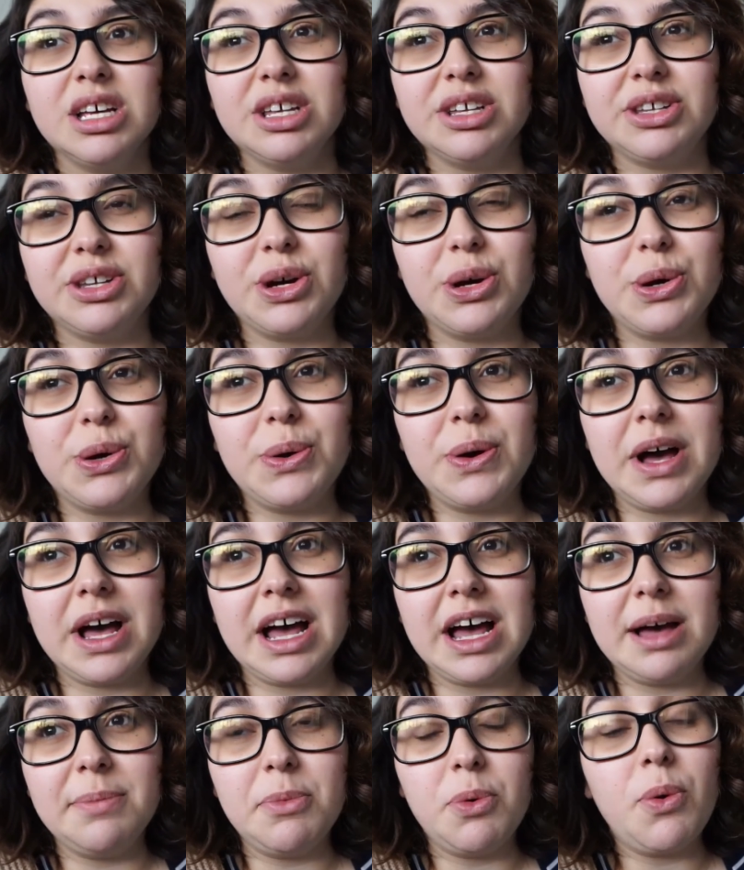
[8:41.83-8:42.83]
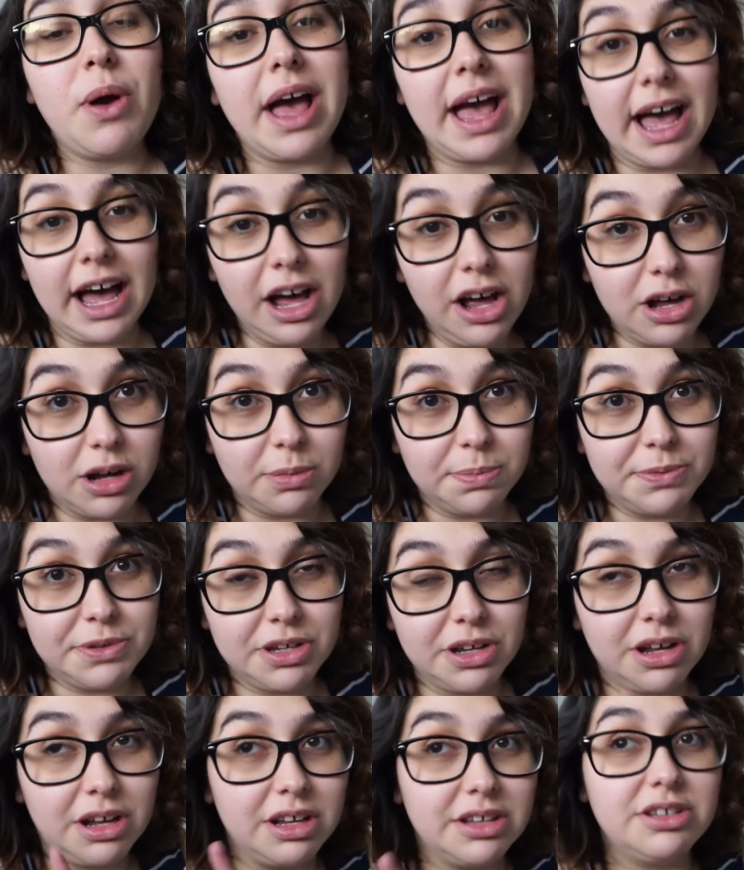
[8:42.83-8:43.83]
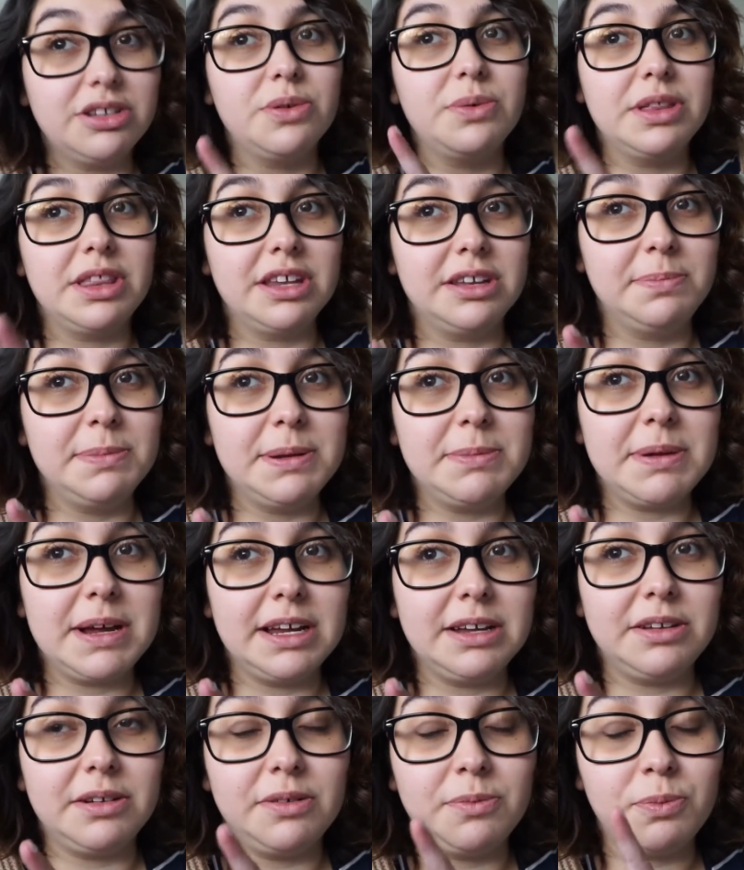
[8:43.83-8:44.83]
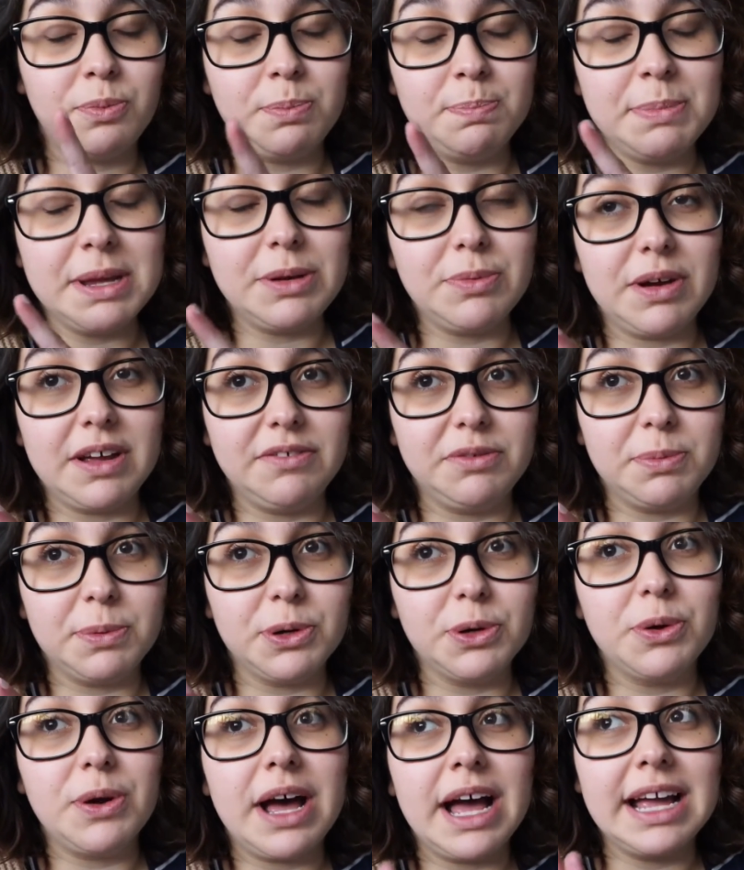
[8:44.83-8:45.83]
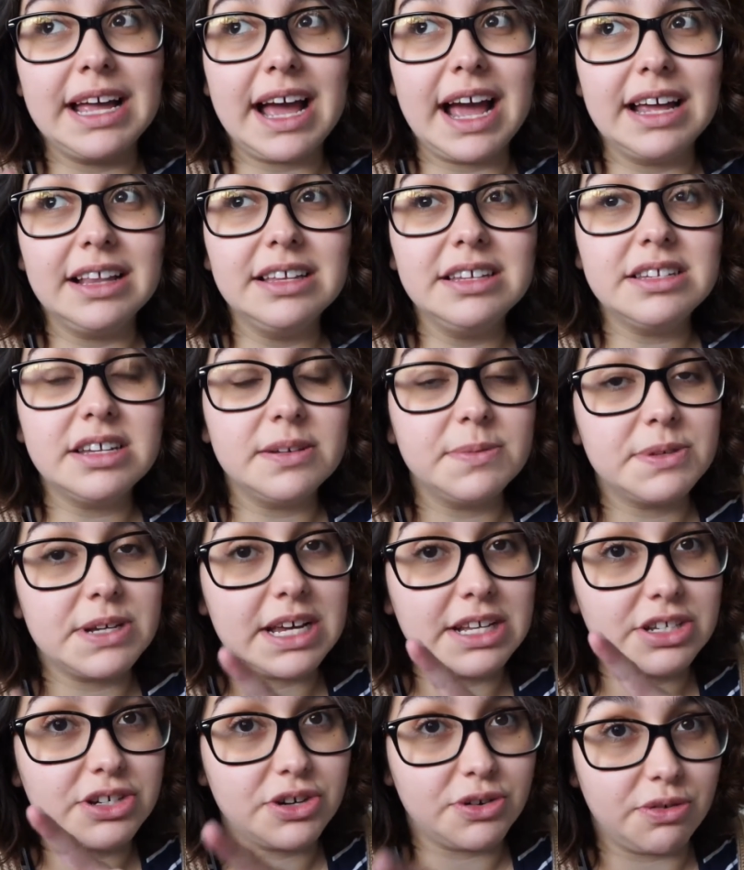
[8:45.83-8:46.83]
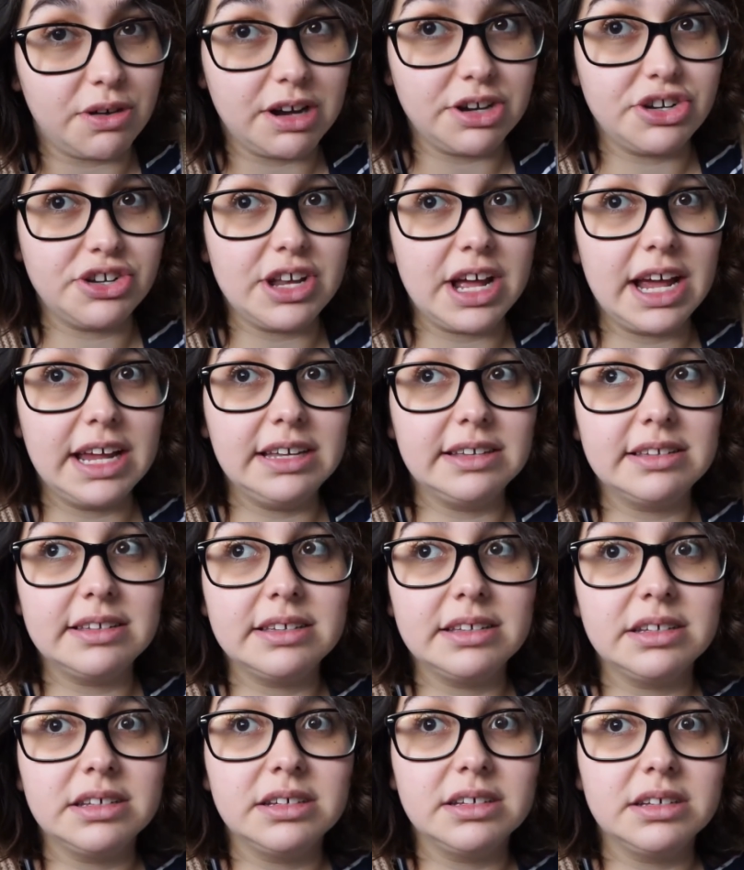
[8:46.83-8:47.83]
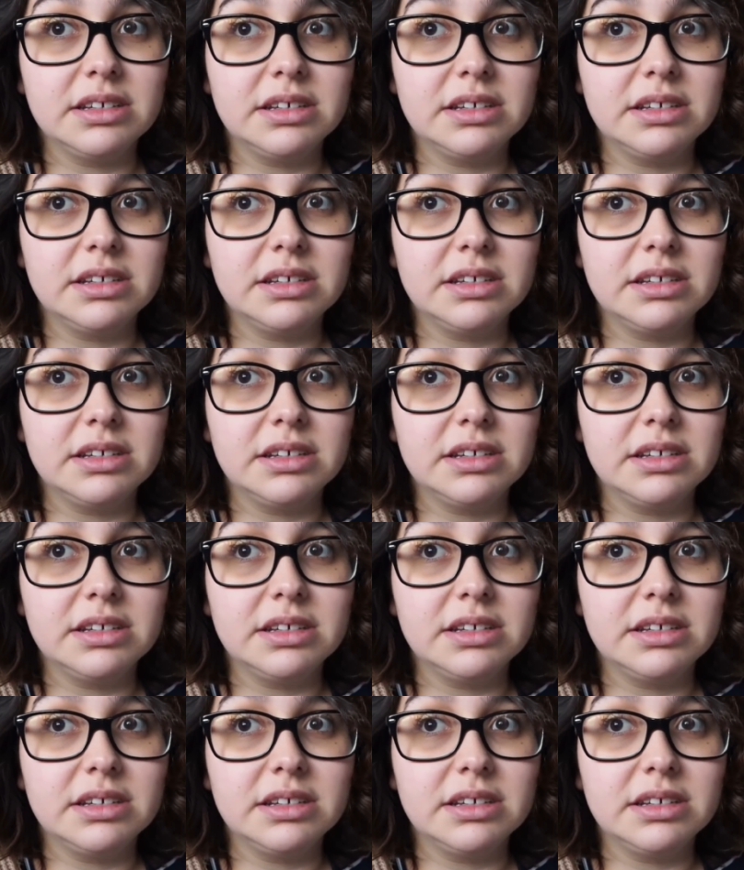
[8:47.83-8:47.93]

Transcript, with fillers: So um, what helped also with this midwife, midwife's brew, I highly suggest crushed ice.